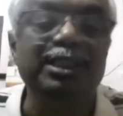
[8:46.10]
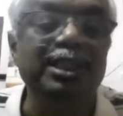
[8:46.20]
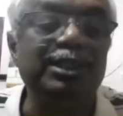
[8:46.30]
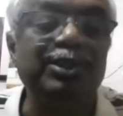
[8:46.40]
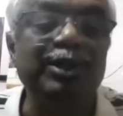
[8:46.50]

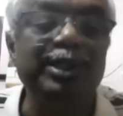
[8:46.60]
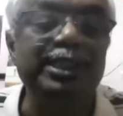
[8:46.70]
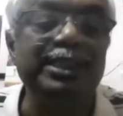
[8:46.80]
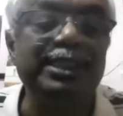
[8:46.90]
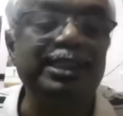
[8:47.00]
So
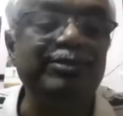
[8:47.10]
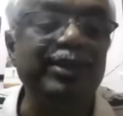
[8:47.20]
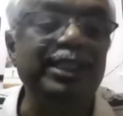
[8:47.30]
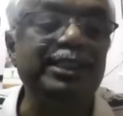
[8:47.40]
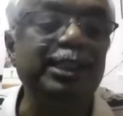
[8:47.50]
this
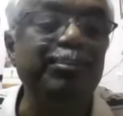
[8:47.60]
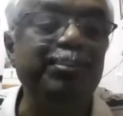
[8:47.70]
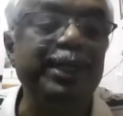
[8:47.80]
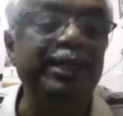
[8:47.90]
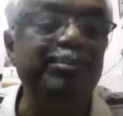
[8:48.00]
will
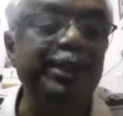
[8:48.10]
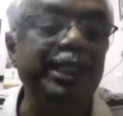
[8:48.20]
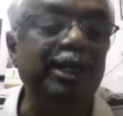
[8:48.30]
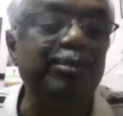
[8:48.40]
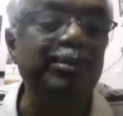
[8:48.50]
simply
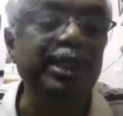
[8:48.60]
become